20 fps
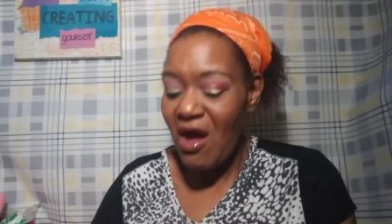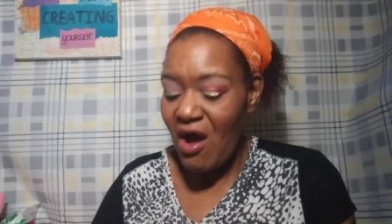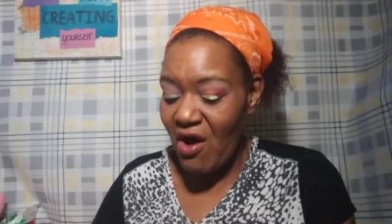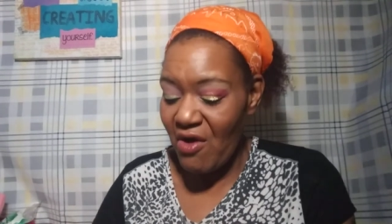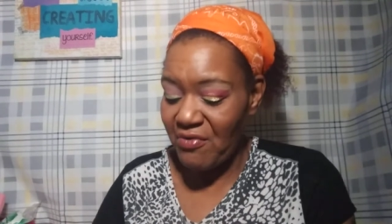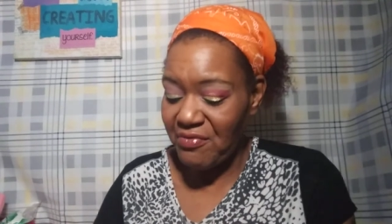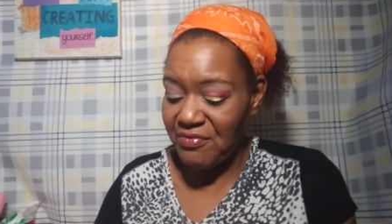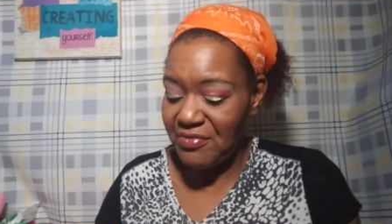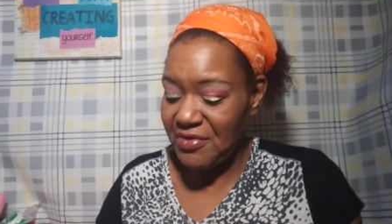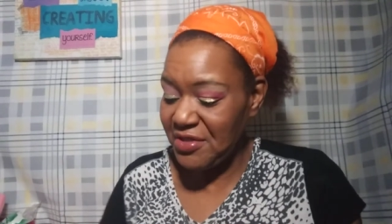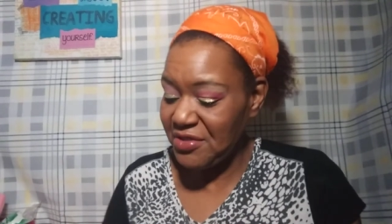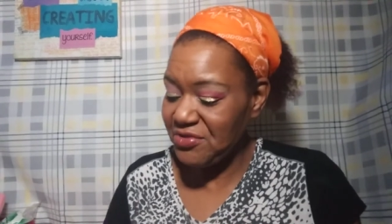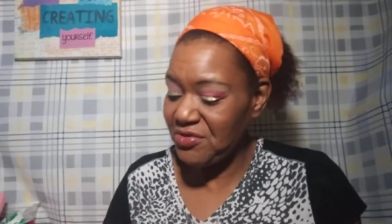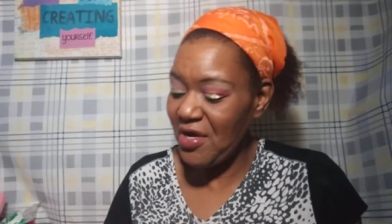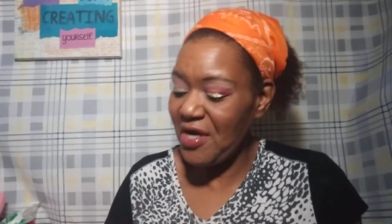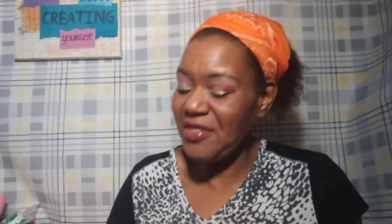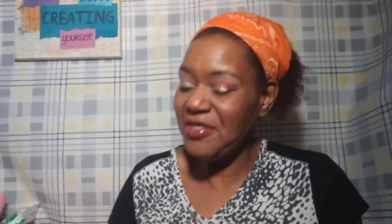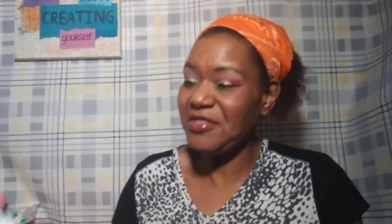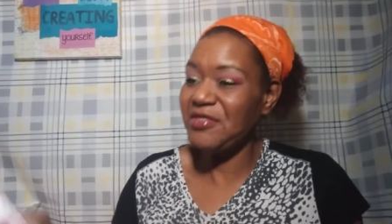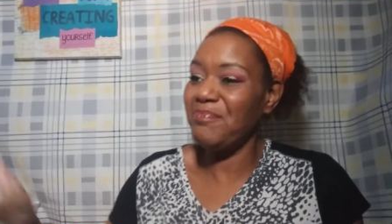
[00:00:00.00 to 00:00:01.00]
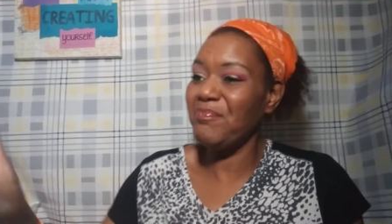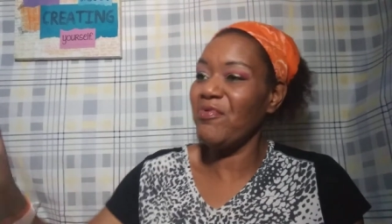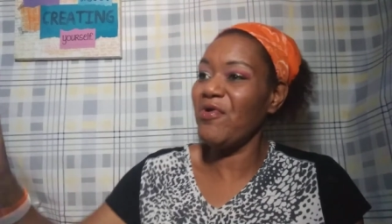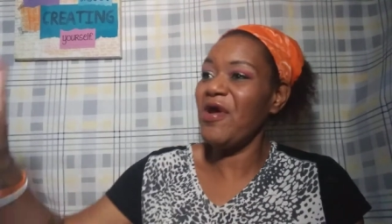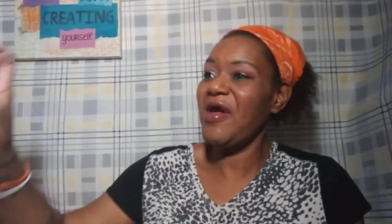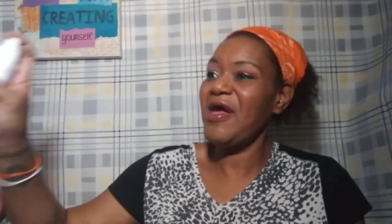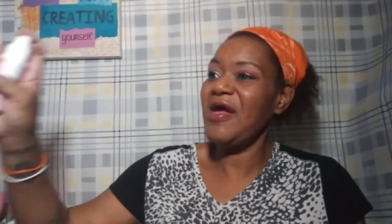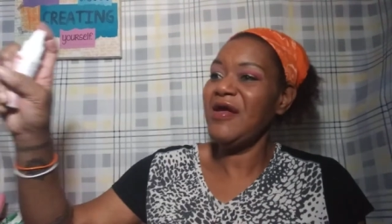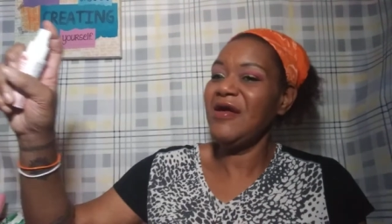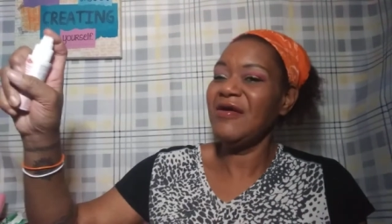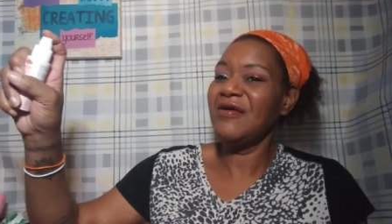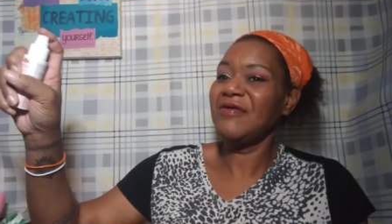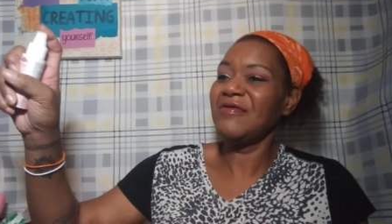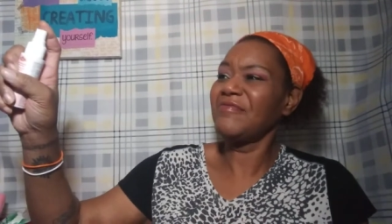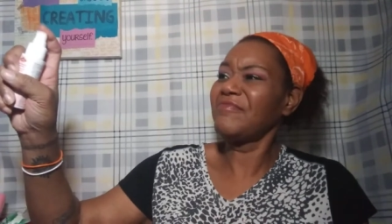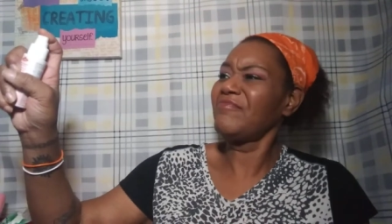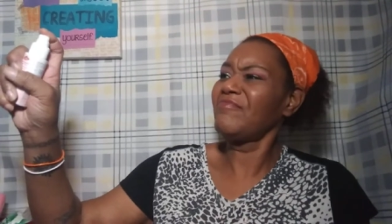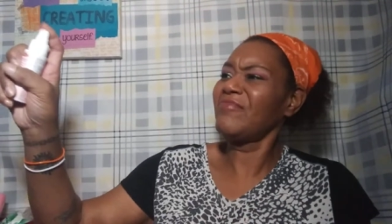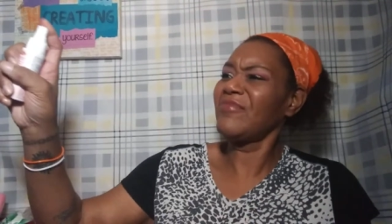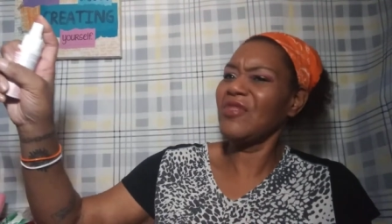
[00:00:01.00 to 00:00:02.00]
Oh, let's try the spray.
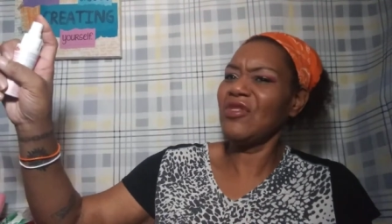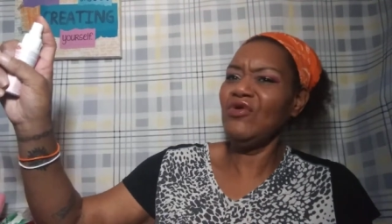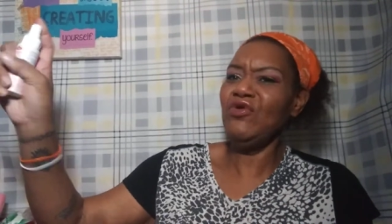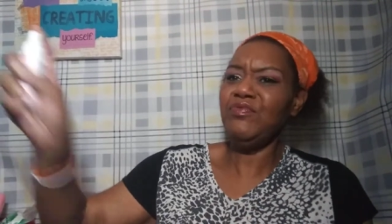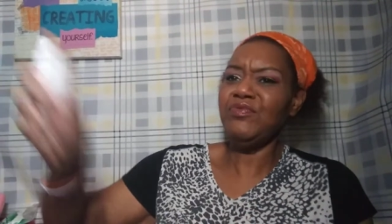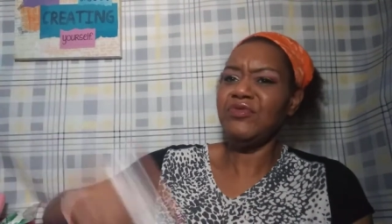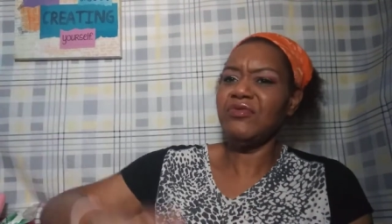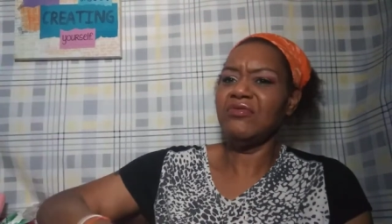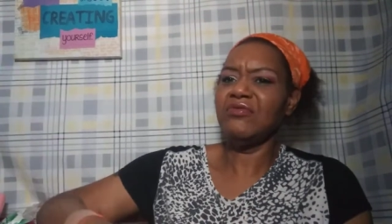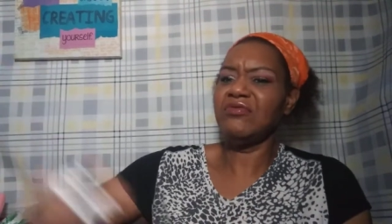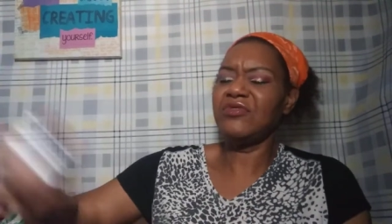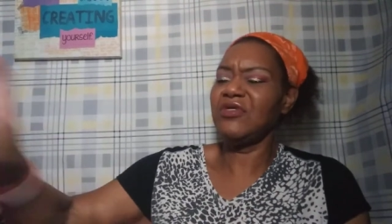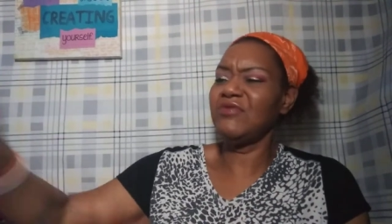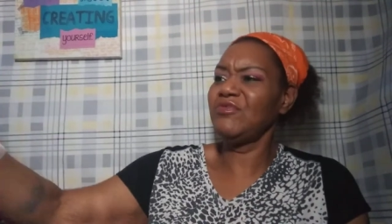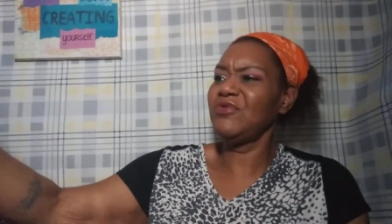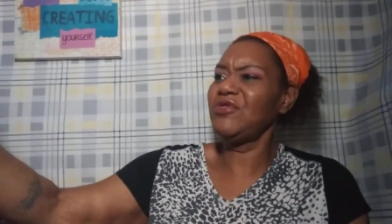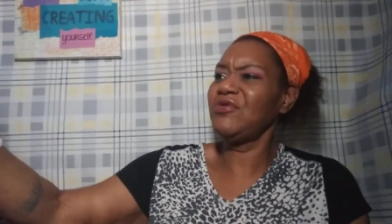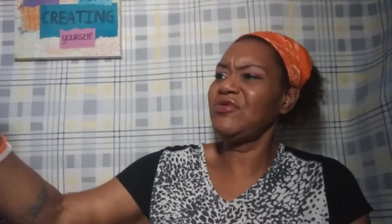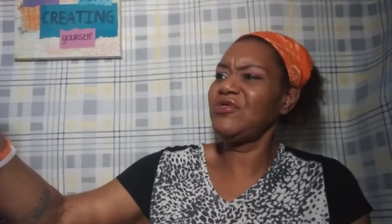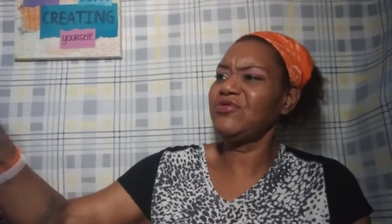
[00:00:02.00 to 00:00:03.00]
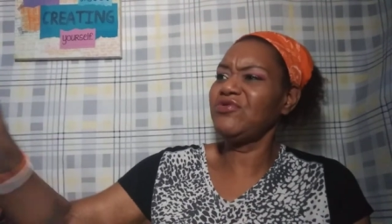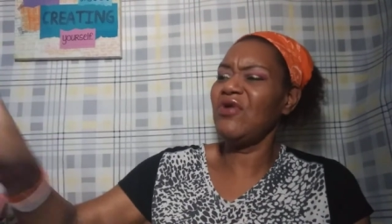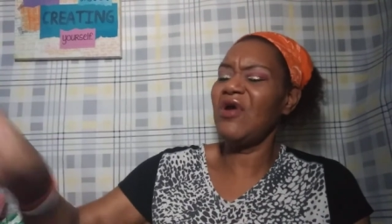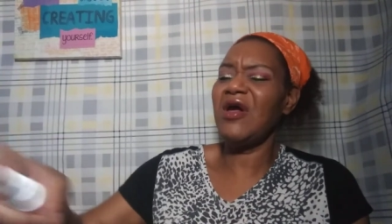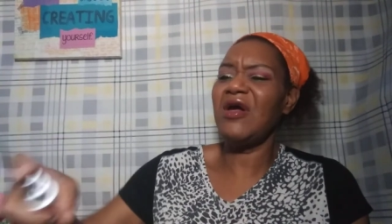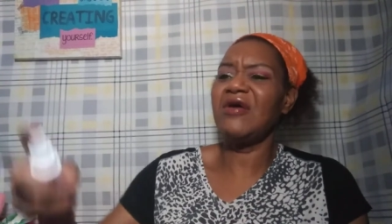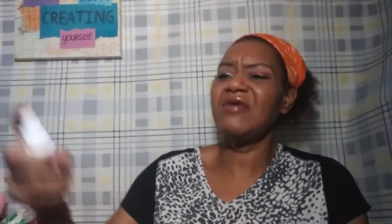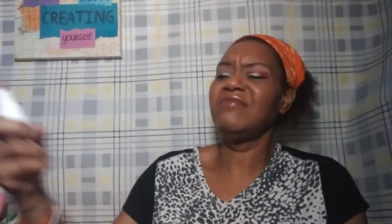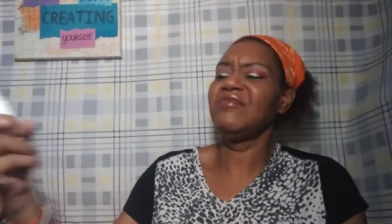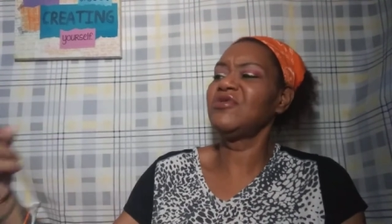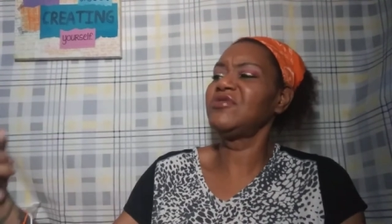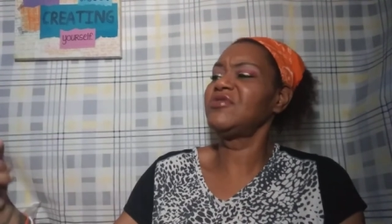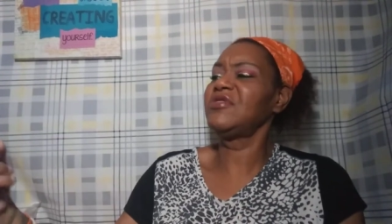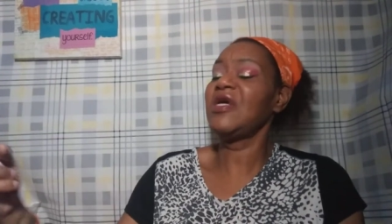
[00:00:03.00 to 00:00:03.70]
Oops, since we're doing a try-on version,